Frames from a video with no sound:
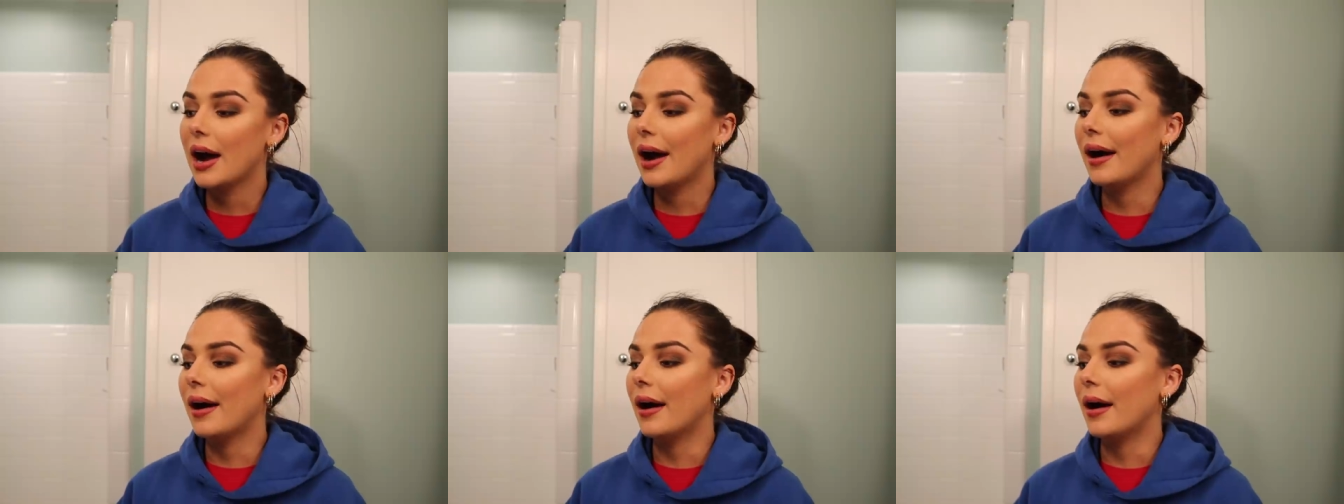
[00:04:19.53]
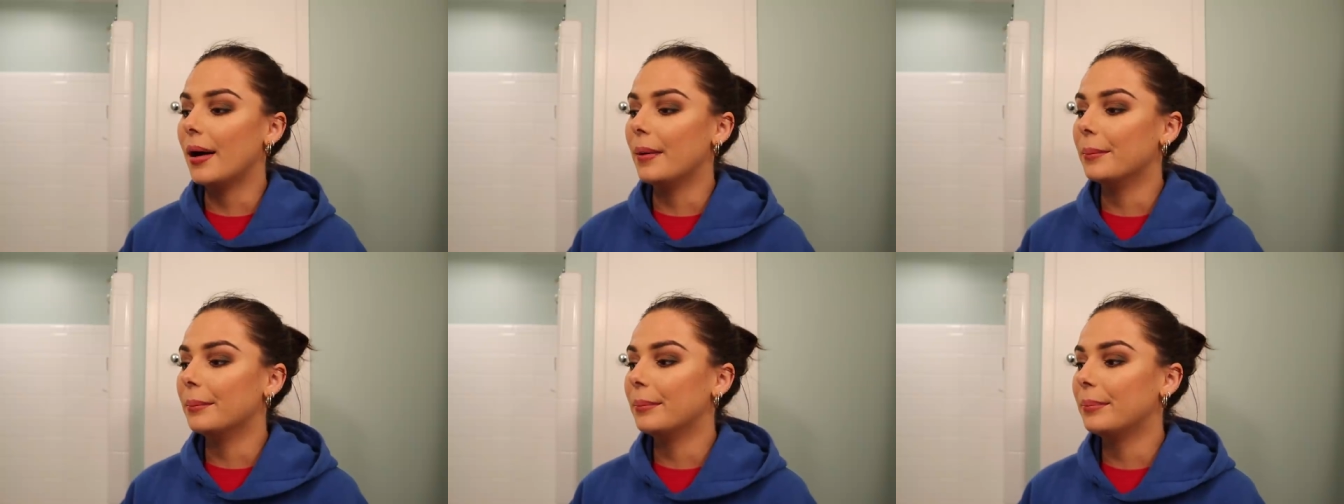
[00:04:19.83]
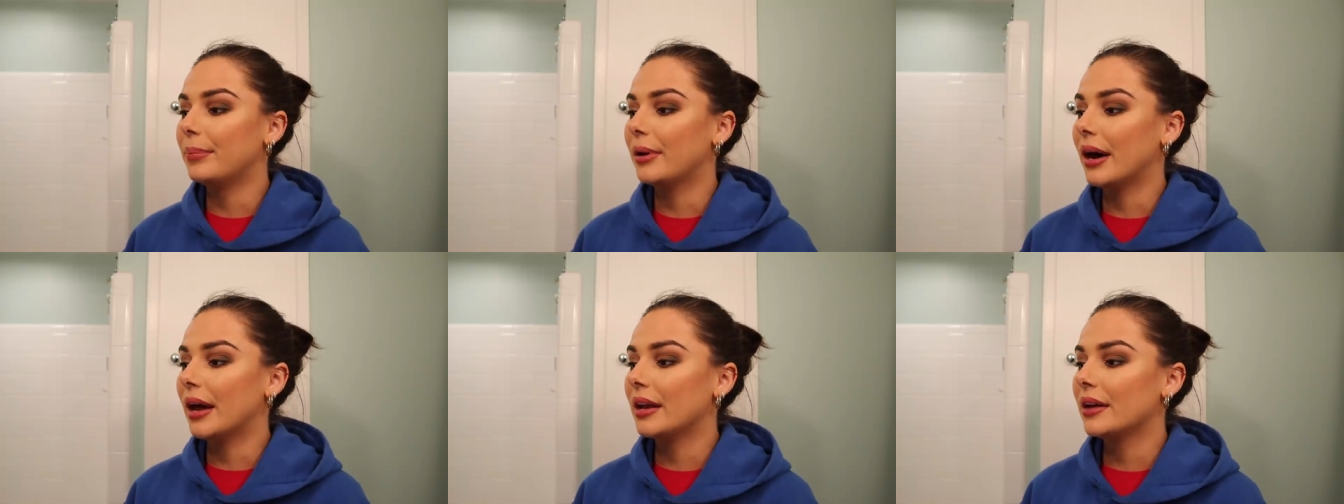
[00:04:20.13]

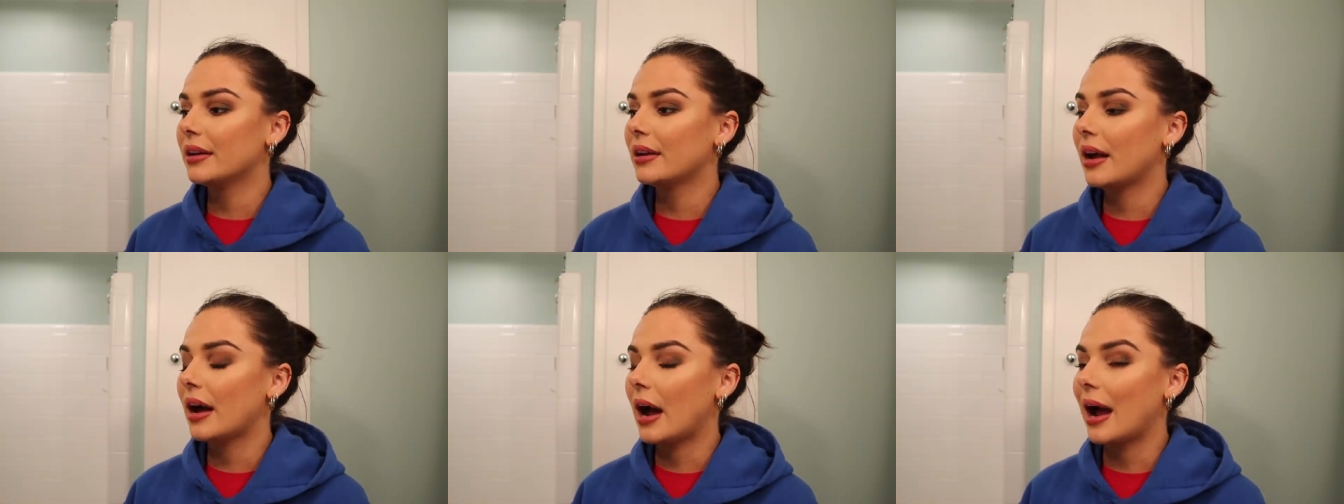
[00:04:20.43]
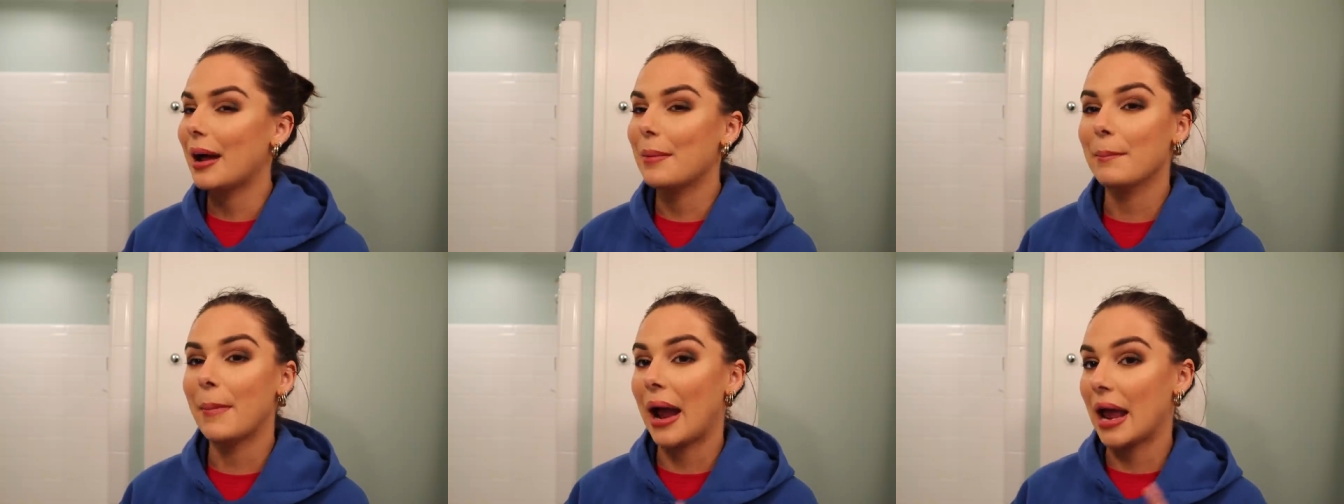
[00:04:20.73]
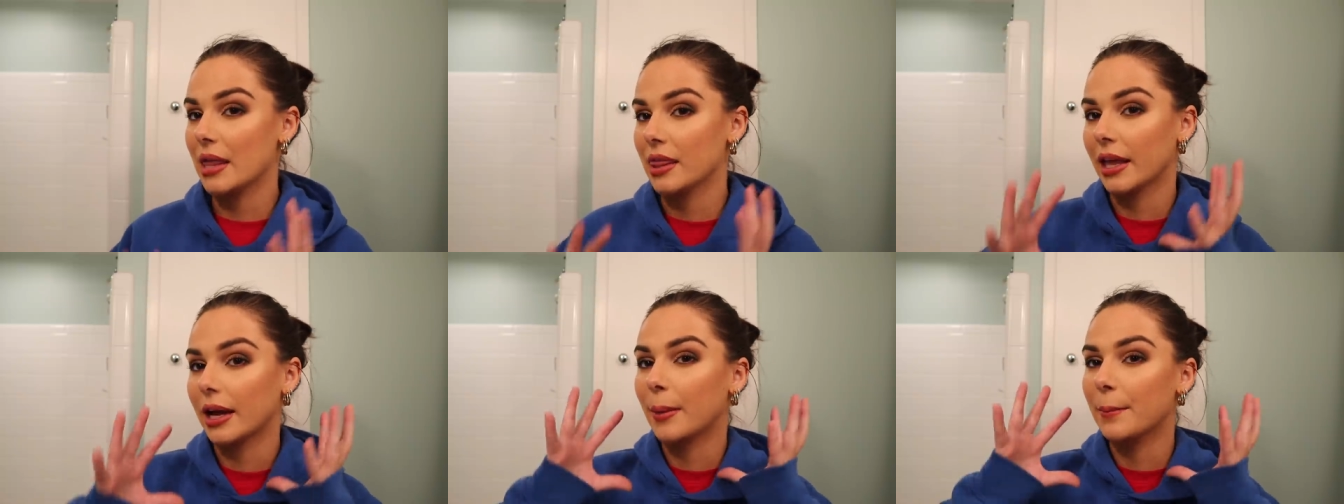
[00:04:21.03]
But
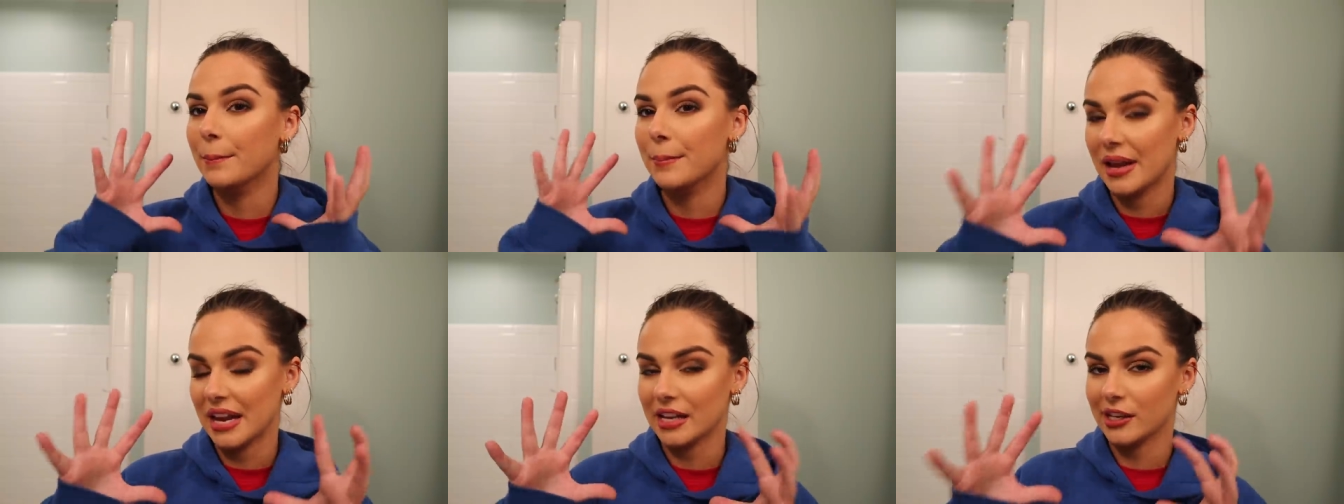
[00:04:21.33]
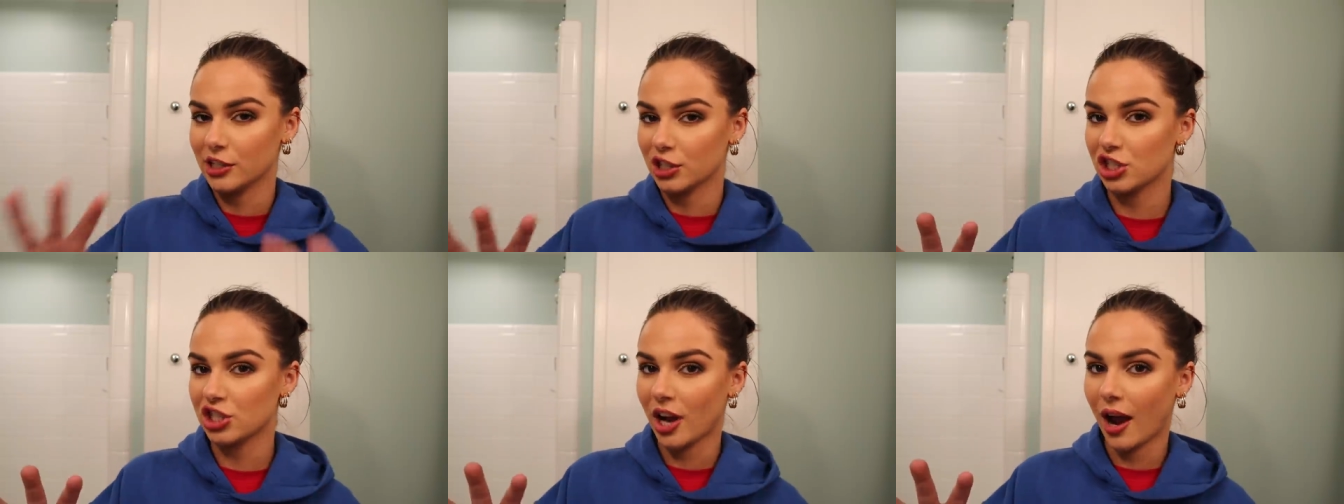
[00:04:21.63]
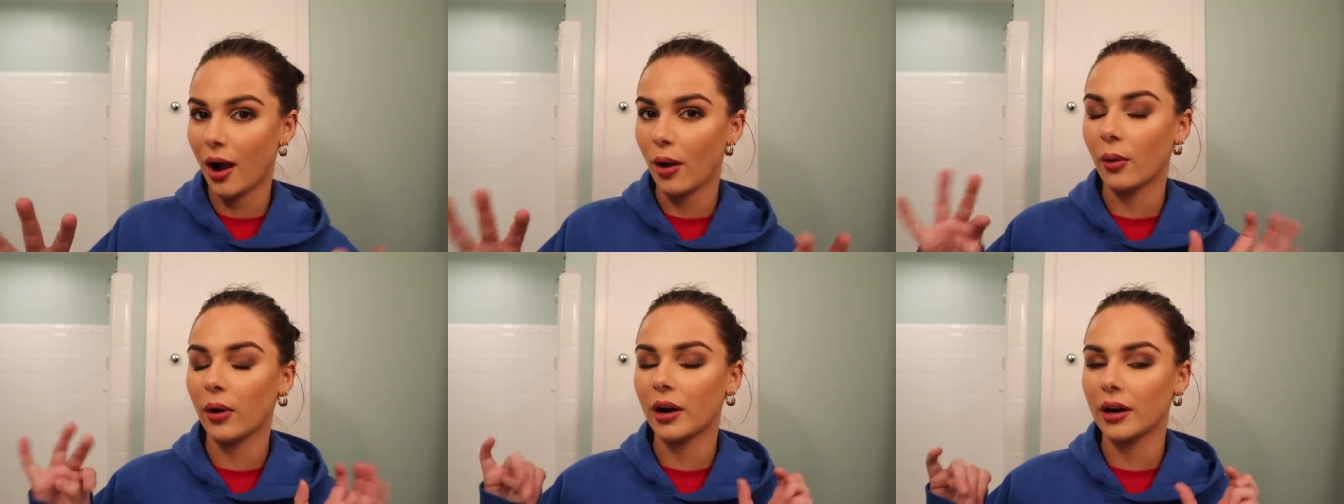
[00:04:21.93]
my like main
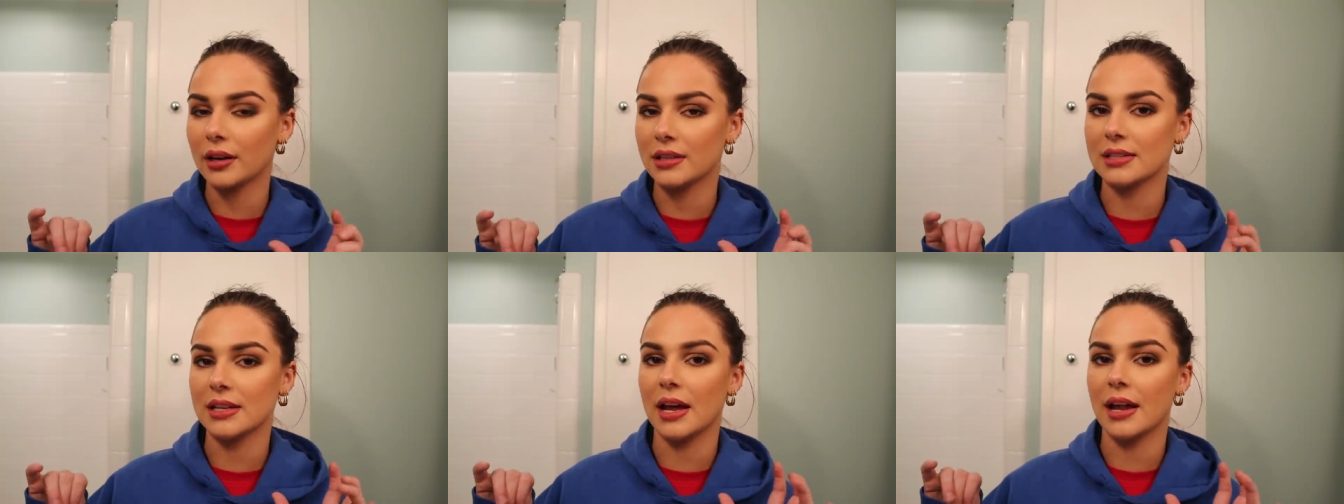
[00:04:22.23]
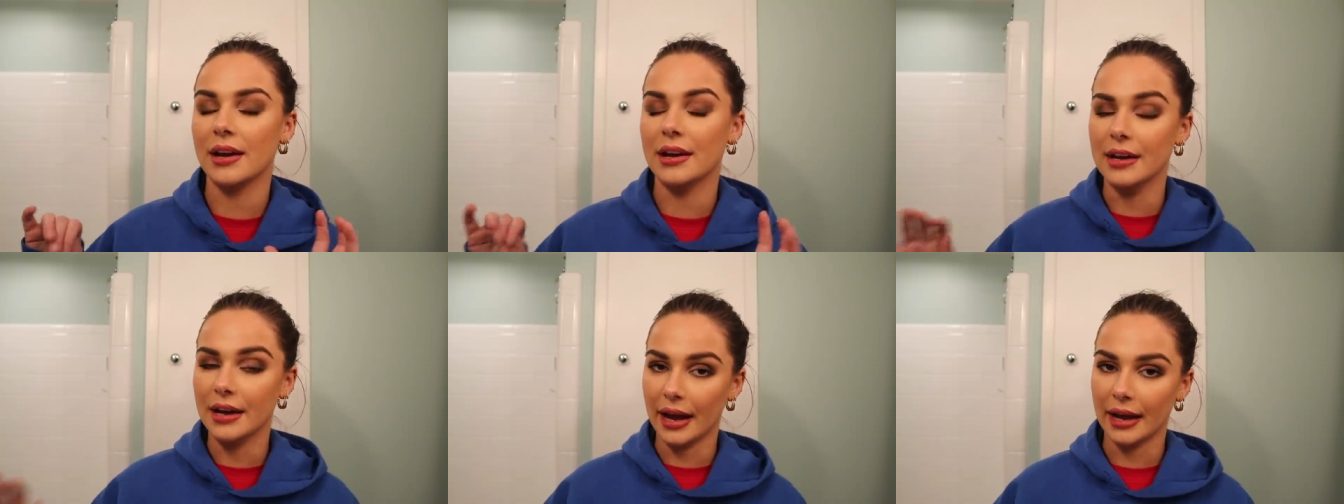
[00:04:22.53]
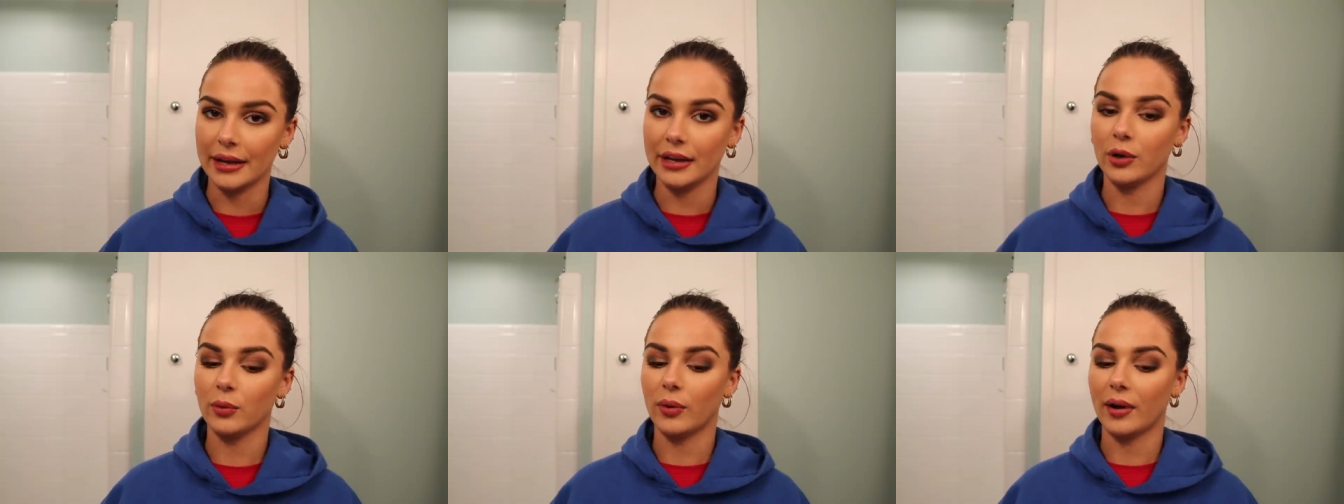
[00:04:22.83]
shower is at
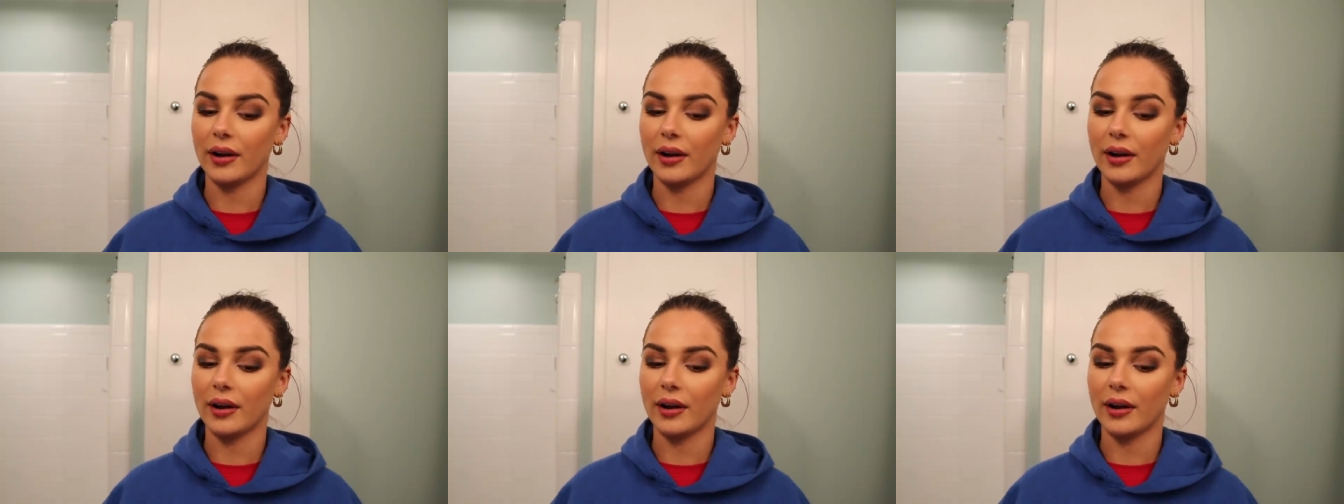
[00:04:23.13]
night,